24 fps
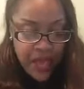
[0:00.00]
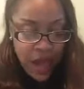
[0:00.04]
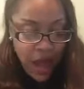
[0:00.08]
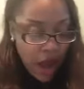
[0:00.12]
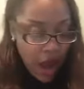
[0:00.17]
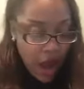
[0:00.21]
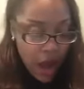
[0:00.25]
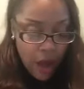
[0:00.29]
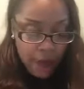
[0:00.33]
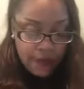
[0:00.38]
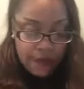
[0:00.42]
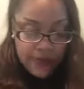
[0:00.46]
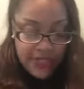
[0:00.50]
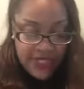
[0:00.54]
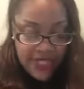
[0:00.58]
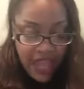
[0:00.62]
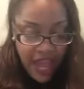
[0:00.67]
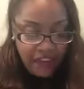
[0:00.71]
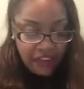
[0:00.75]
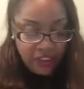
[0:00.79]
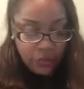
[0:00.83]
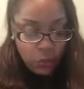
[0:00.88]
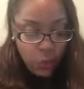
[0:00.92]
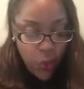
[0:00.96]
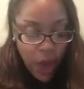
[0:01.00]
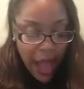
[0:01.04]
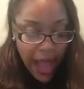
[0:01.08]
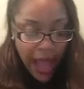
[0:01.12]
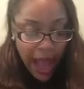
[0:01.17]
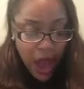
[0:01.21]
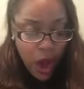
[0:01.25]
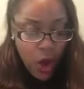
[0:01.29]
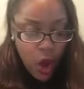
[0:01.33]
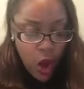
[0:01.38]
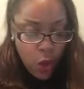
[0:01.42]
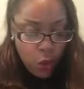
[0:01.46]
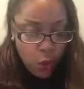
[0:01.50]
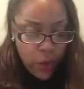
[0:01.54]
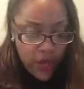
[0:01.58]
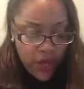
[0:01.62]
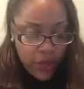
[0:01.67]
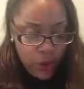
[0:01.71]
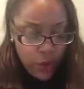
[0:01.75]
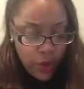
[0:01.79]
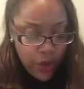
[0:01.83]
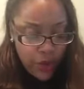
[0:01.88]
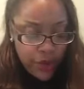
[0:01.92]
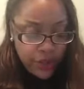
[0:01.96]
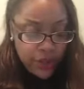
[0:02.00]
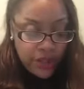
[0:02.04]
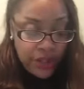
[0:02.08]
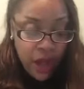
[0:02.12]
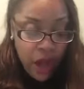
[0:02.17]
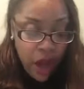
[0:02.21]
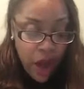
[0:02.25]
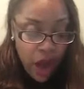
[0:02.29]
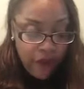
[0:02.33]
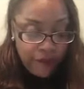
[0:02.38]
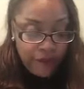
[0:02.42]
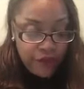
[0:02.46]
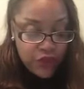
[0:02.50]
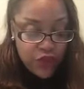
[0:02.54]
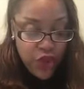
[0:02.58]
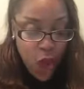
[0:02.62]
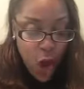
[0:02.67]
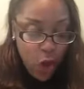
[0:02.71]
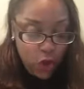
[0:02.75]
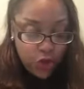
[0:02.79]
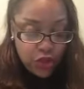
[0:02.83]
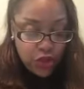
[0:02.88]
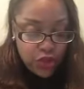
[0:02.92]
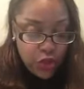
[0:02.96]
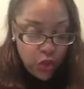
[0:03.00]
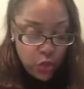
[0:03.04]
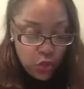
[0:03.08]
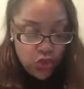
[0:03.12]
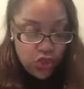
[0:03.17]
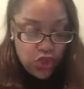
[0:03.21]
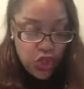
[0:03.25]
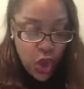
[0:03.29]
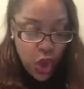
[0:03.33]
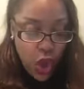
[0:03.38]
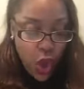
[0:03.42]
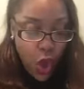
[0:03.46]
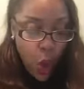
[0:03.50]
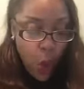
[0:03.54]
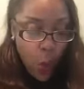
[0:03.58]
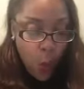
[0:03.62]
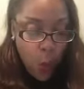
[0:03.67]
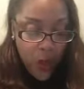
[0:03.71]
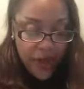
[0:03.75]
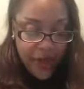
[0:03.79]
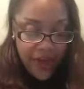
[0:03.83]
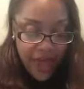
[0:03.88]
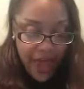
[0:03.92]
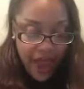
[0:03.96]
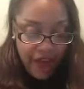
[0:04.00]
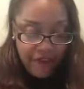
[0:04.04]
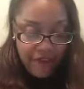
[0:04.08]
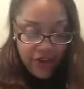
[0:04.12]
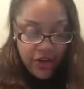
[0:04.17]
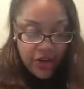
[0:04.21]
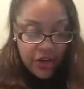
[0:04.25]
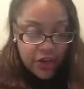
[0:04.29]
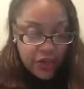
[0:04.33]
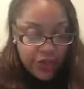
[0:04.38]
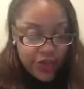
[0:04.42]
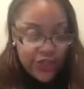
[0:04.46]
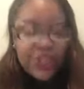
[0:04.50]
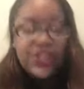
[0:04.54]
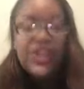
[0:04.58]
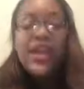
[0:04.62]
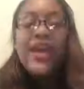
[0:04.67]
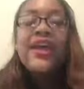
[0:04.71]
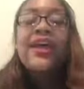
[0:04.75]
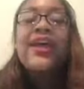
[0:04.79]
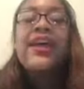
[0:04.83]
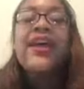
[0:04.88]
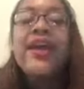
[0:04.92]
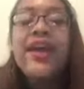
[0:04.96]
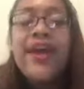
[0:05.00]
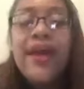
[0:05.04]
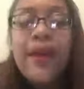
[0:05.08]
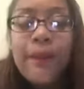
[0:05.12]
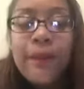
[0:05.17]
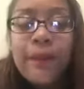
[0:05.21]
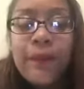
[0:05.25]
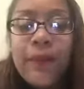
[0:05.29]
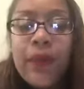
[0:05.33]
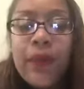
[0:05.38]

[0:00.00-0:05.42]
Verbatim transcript: um, death while we were of no use whatever to him.